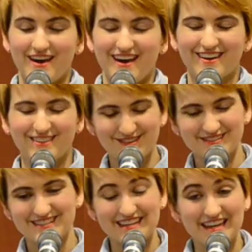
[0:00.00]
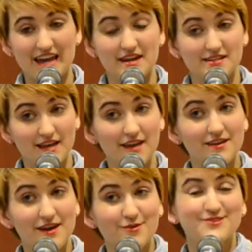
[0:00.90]
At 13, I
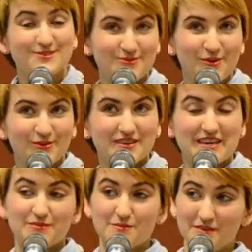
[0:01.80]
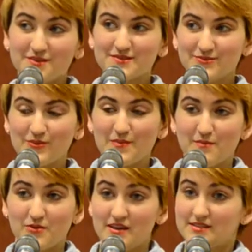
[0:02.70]
decided I was too old to keep the middle school
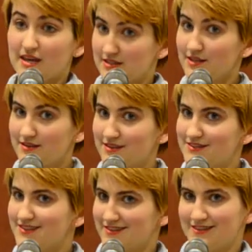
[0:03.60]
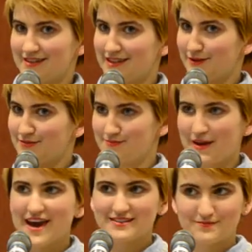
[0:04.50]
memories. I didn't exist until I was
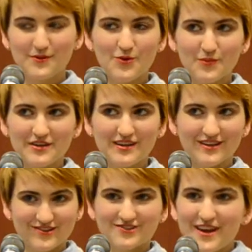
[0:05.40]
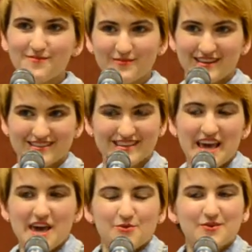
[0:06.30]
past puberty and shameless.
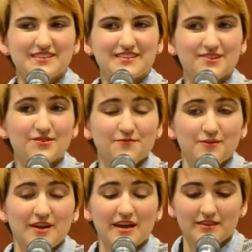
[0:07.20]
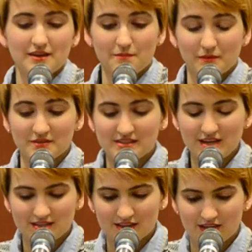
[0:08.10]
It was easier to forget than to burn
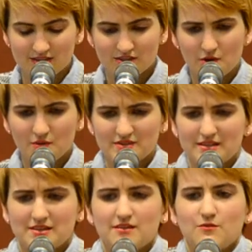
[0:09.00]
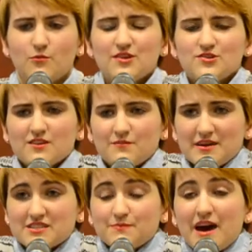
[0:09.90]
sticks and stones into the wedges of my
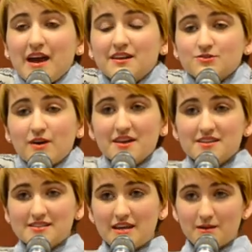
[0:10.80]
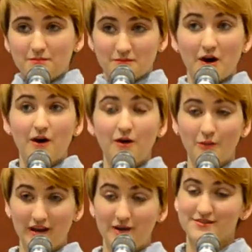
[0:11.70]
spine and try to stand up tall
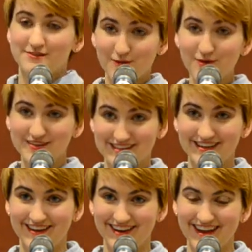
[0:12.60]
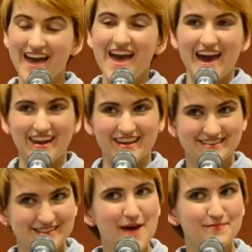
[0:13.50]
when I was 14. And I
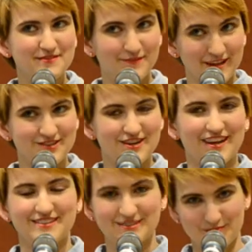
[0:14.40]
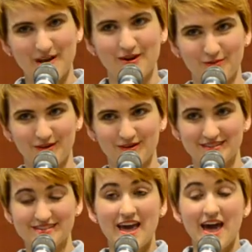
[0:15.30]
stopped flinching at swear
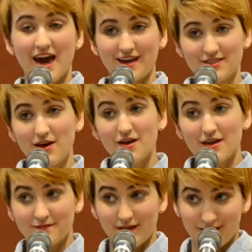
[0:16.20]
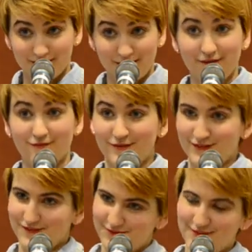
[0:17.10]
words. I thought I fell in love for
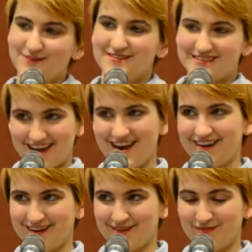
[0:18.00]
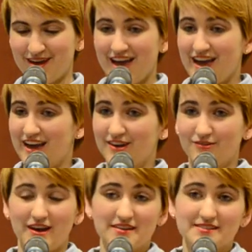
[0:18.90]
the first time and
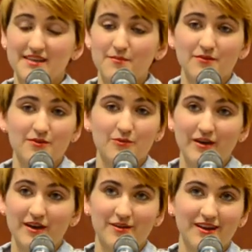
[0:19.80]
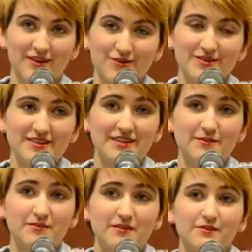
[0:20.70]
cried a summer away when I couldn't
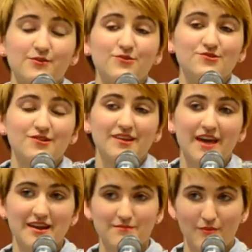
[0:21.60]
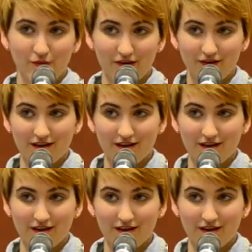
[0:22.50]
keep the illusion anymore.